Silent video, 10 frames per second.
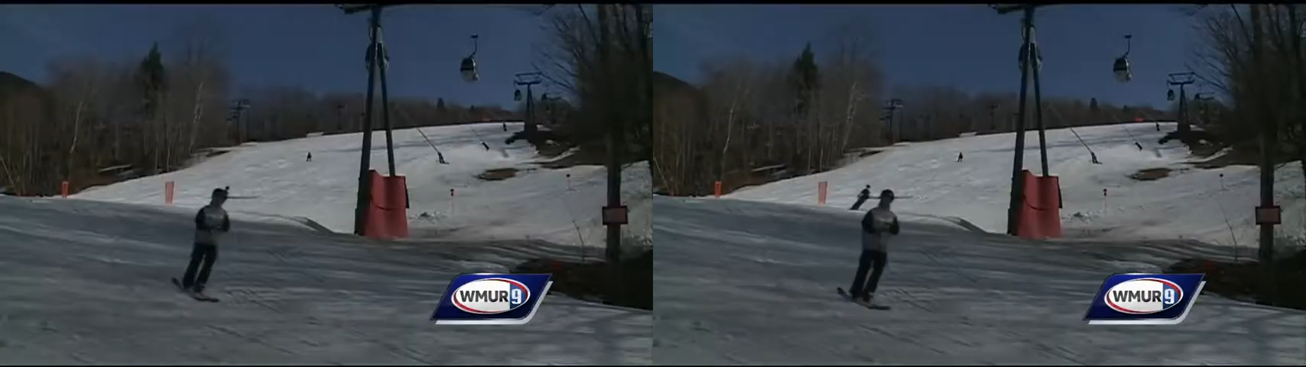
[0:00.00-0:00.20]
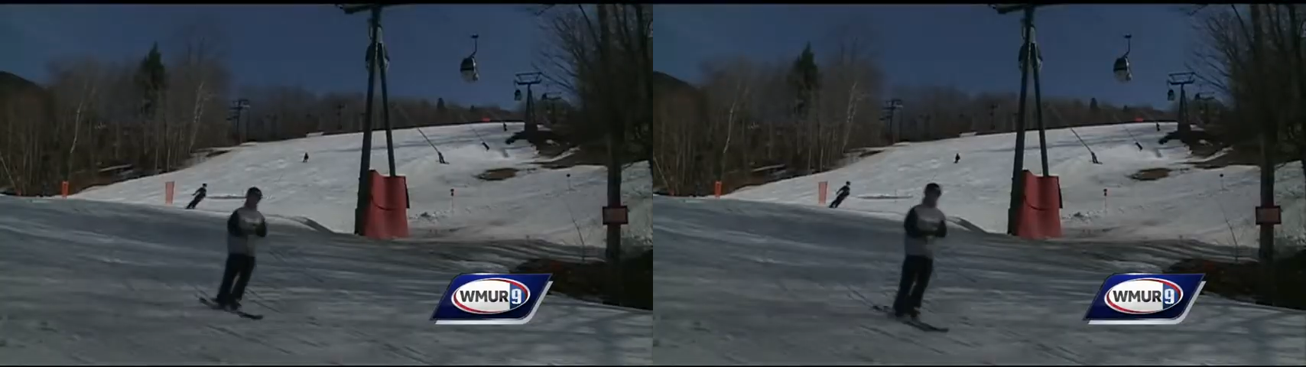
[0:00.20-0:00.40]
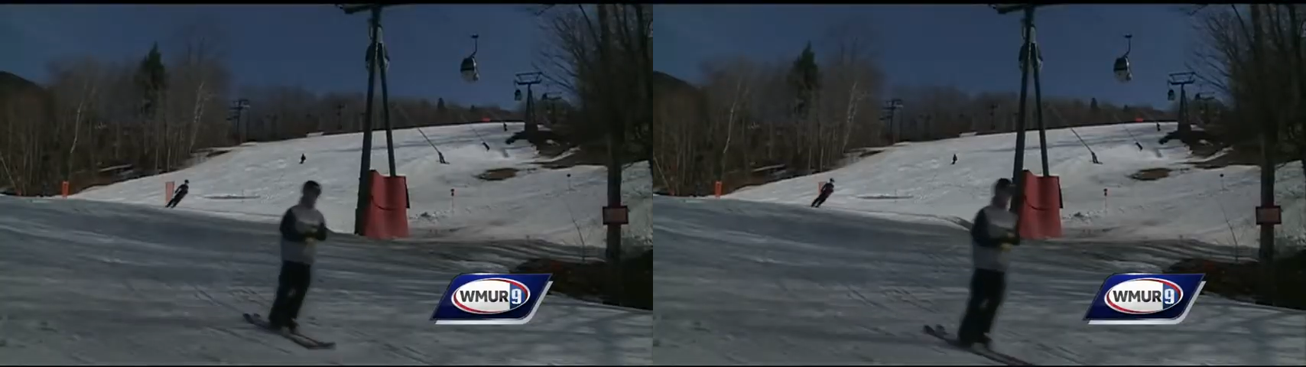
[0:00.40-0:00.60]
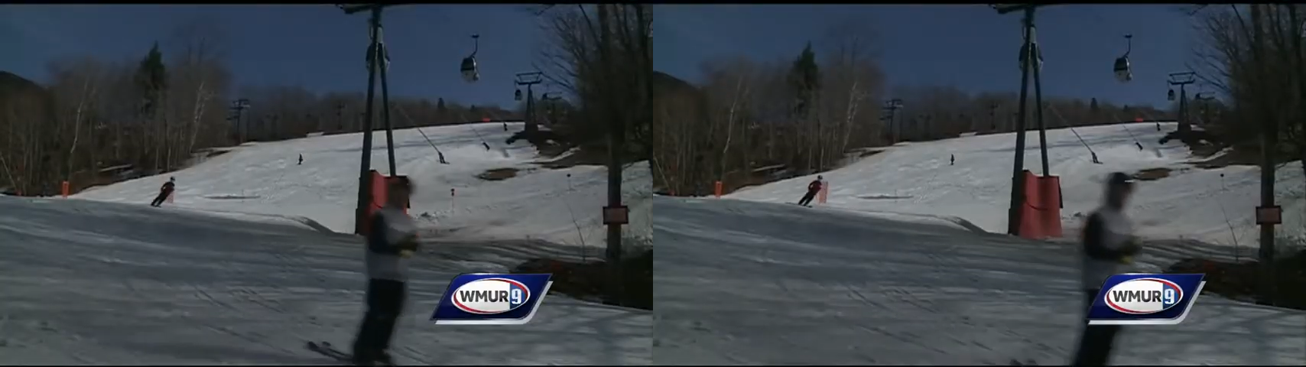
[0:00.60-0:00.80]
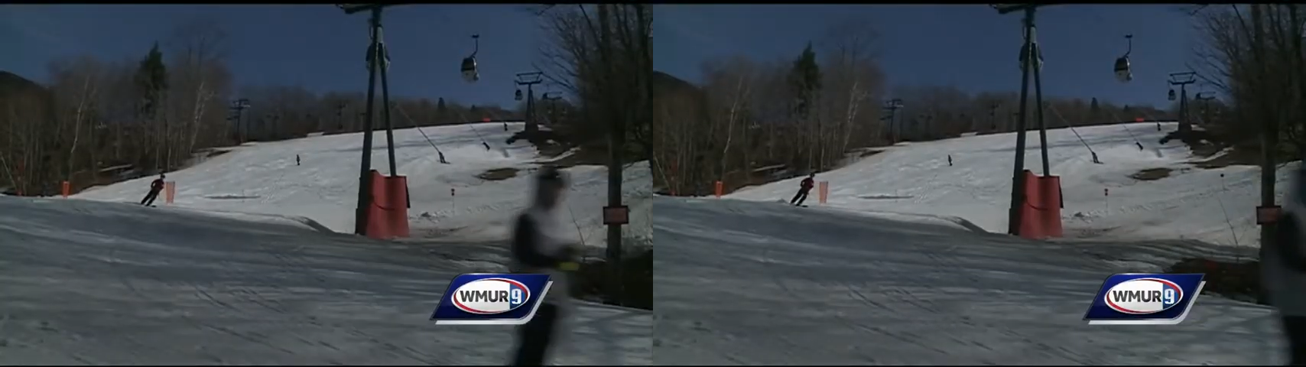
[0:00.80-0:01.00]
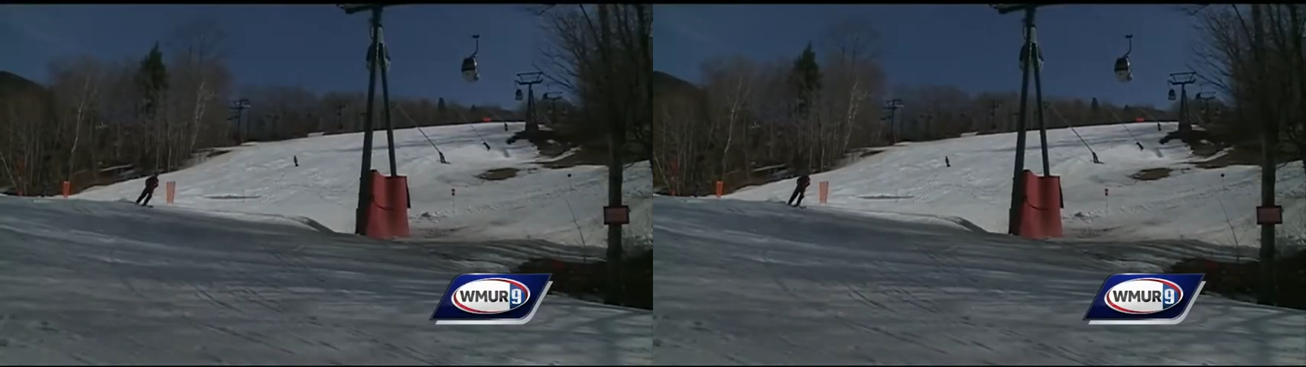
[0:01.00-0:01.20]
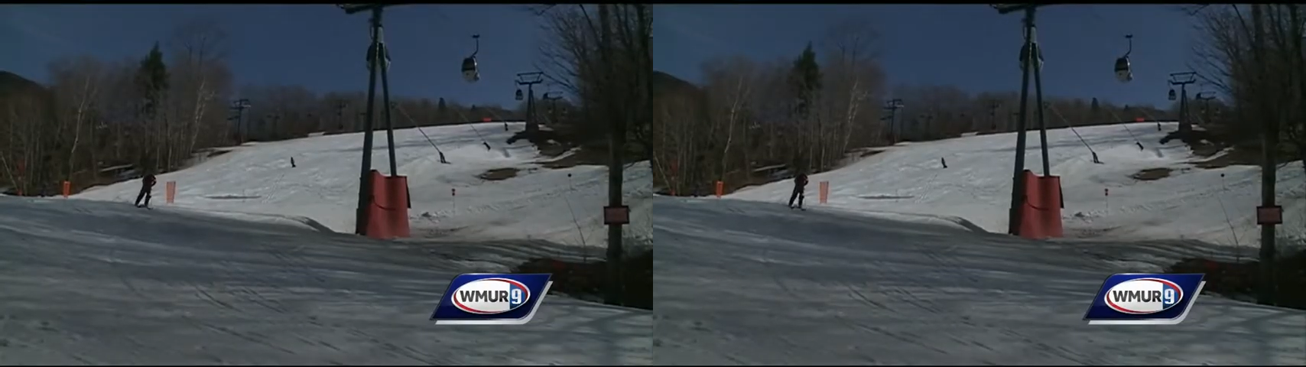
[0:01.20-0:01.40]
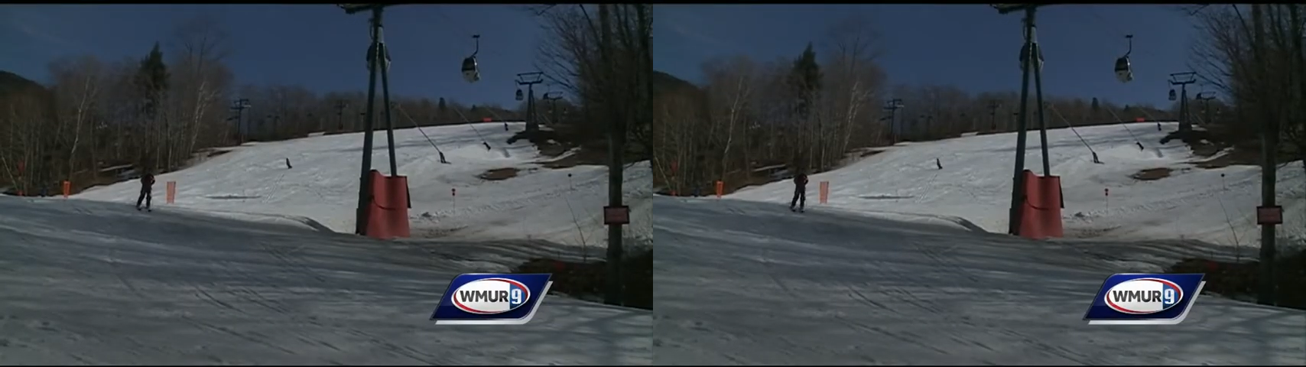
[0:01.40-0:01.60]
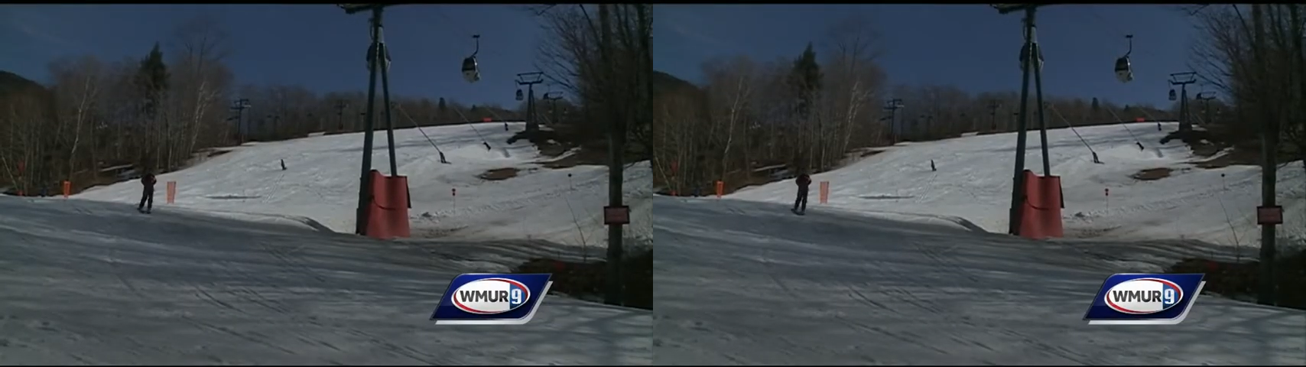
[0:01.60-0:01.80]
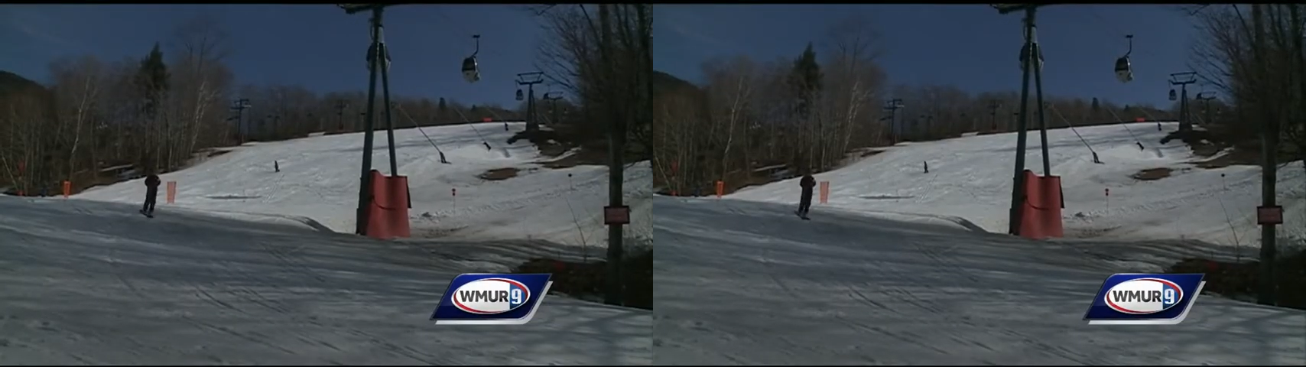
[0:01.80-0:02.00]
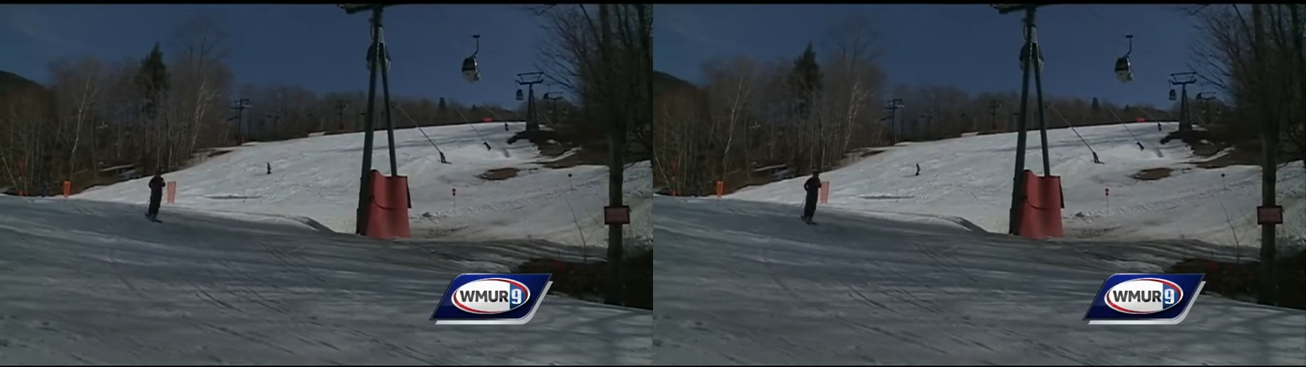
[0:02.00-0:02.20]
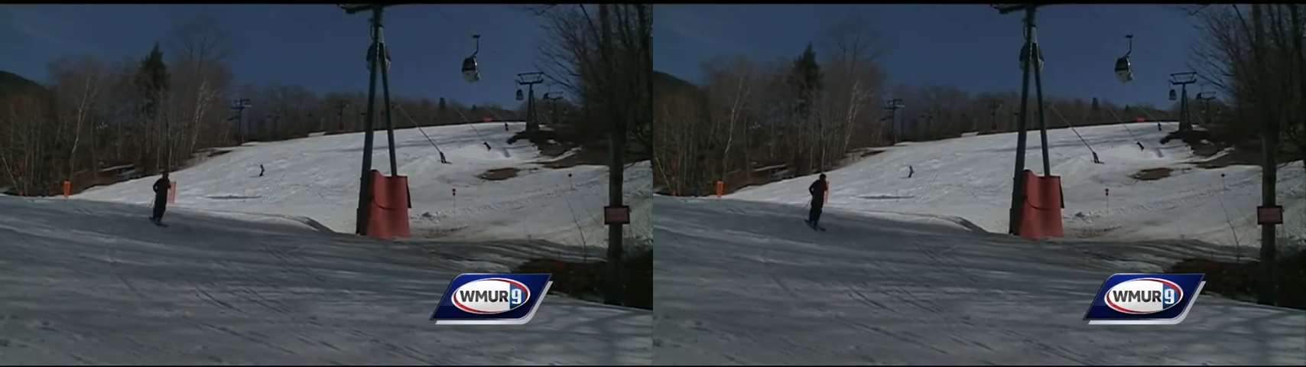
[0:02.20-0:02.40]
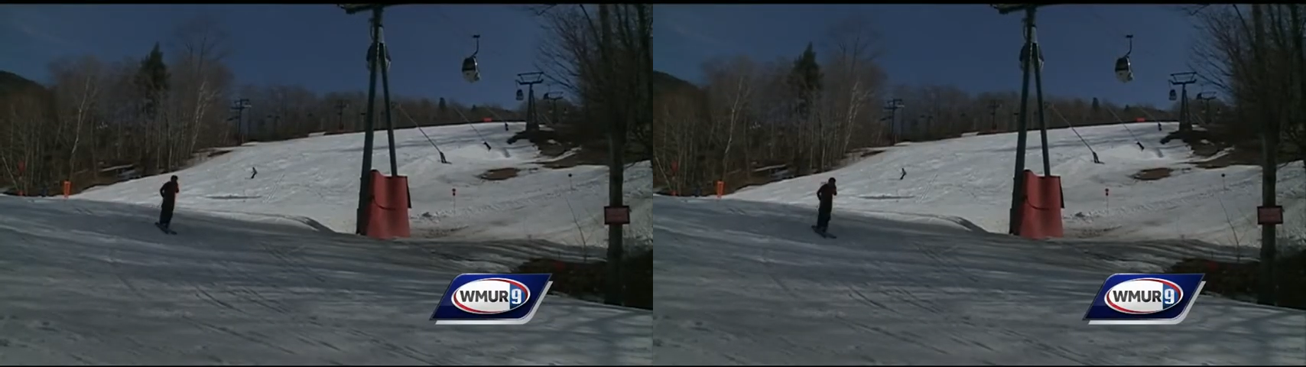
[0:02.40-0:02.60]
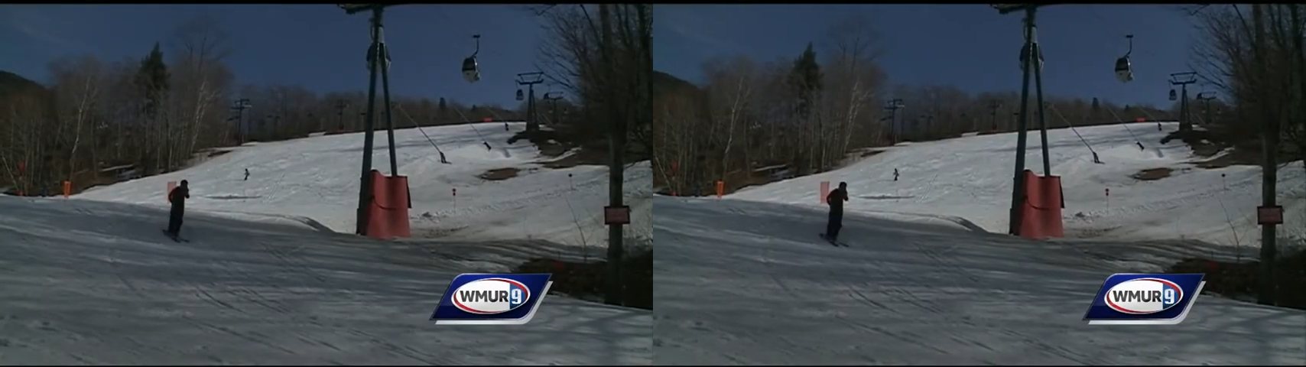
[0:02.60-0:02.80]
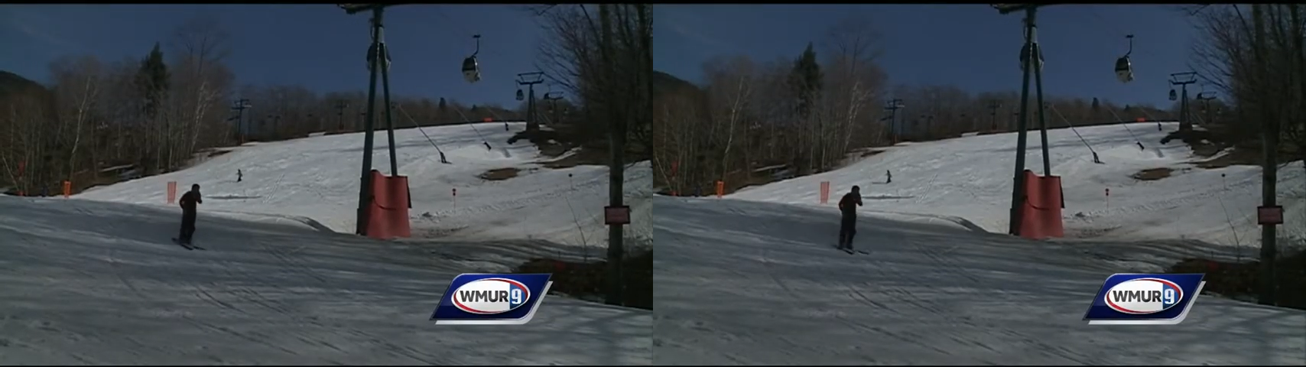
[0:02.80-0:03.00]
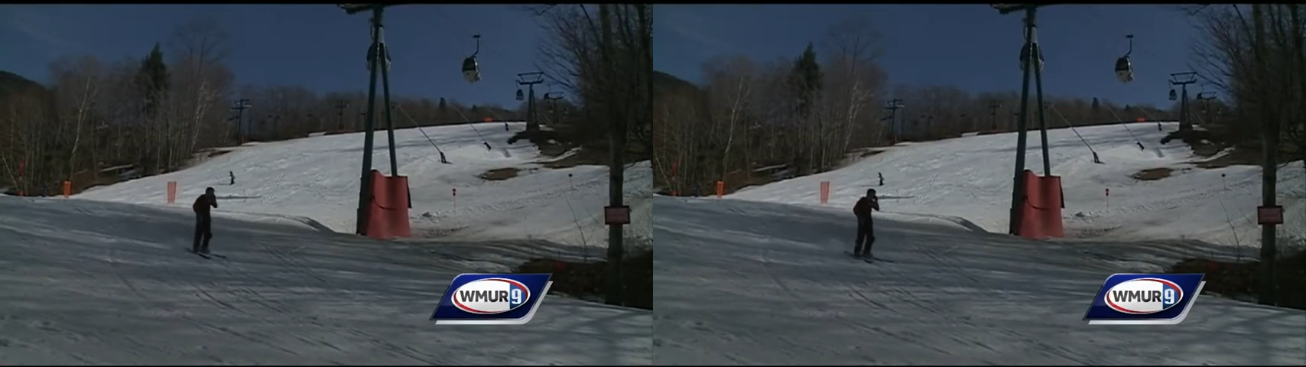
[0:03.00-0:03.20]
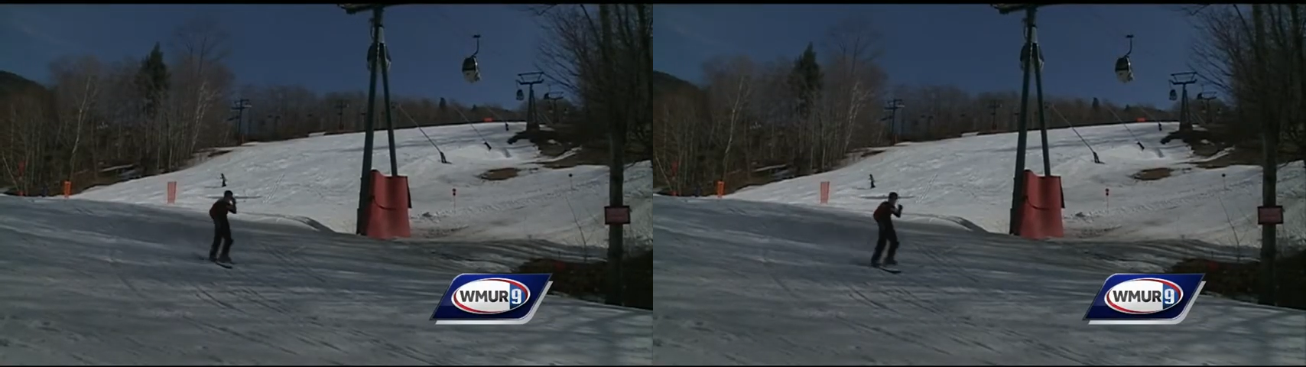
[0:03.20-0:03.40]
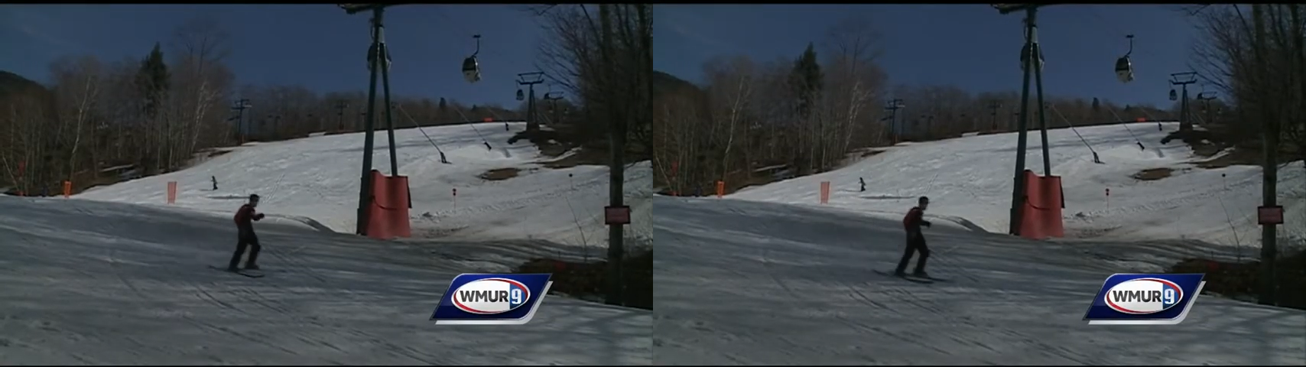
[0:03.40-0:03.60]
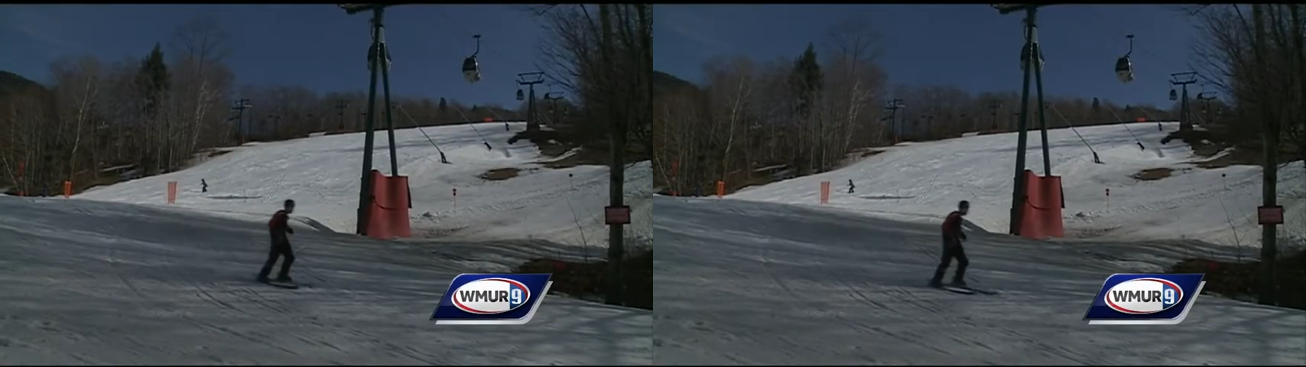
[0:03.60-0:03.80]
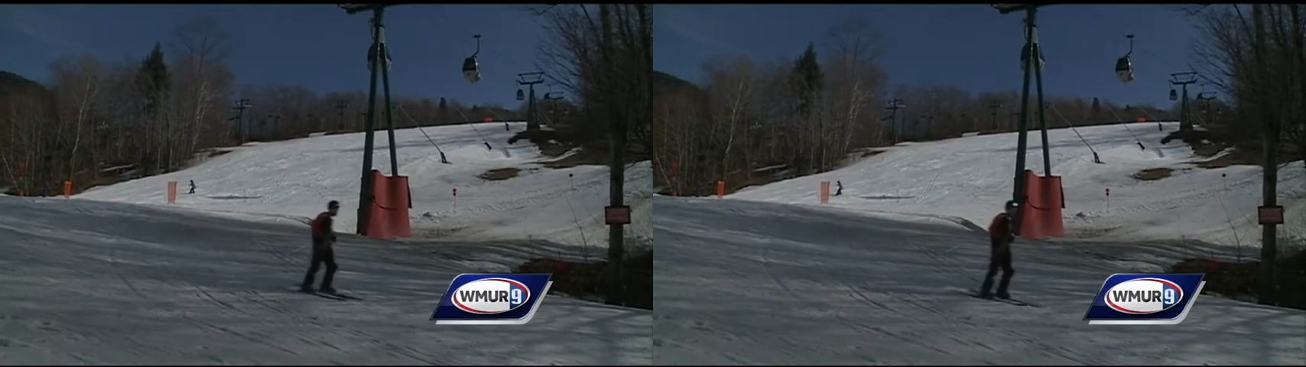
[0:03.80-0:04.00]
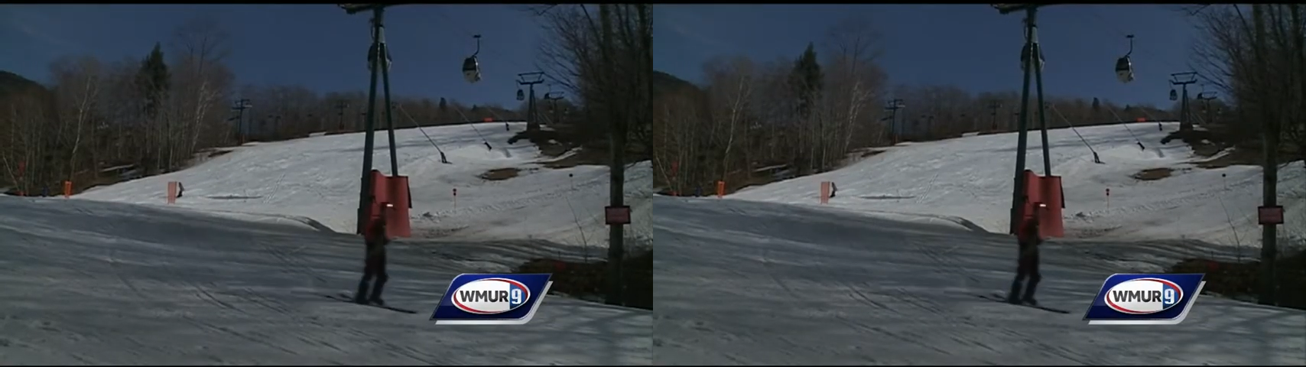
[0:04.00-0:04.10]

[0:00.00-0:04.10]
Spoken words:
Nobody's mouth can be seen.